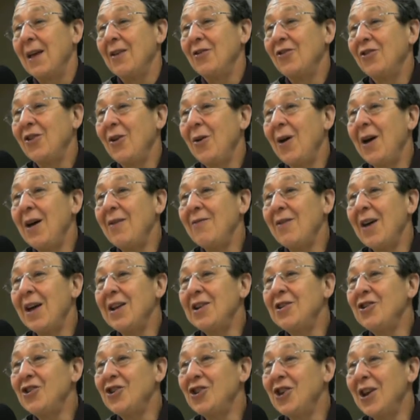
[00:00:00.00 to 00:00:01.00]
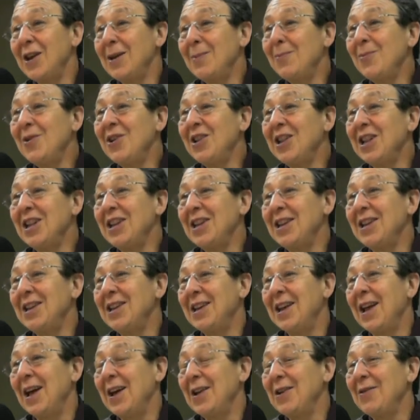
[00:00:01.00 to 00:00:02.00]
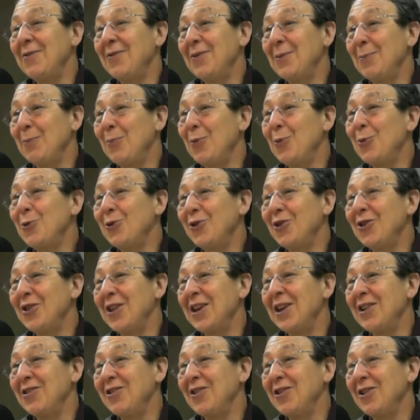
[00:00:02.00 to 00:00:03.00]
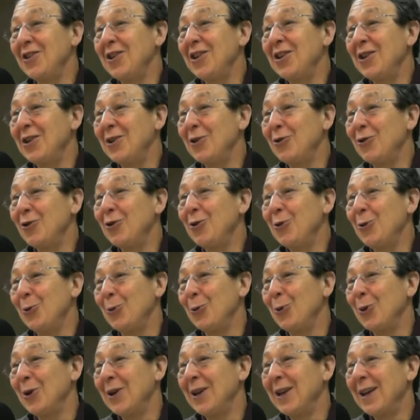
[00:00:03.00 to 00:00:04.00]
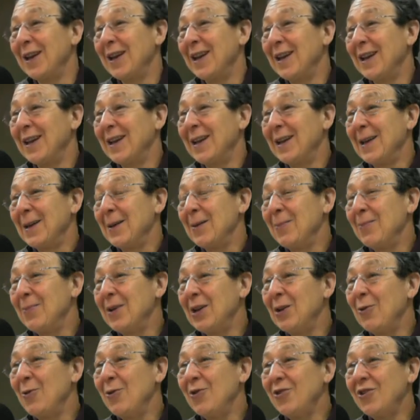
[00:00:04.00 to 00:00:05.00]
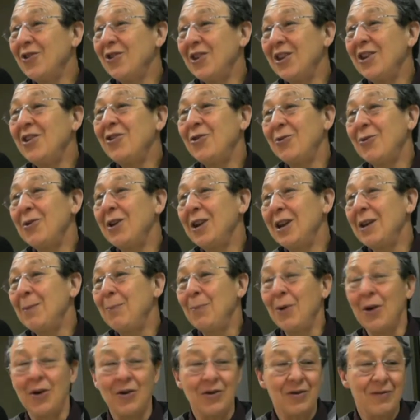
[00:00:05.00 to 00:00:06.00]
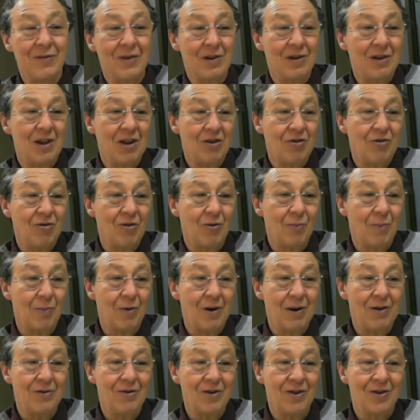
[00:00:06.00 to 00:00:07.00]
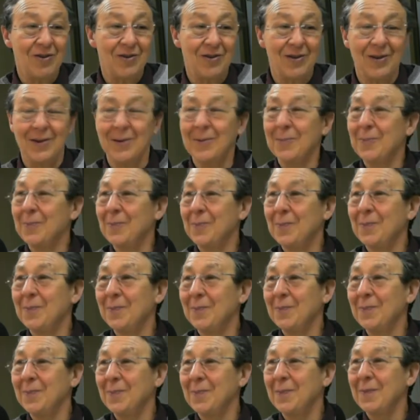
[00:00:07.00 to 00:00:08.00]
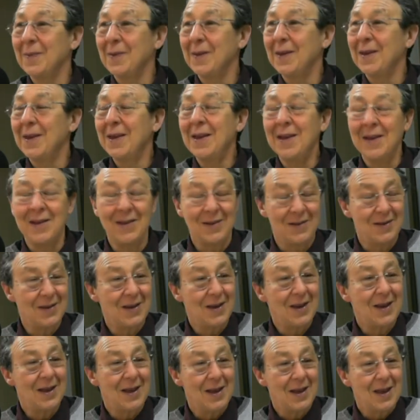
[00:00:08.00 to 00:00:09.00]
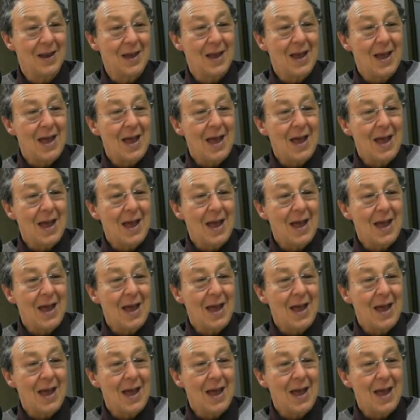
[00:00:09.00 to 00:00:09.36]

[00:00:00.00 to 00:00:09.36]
So I've unashamedly kind of imported that in here too, because it is really part of industrial process. It builds on it nicely then, if it's last.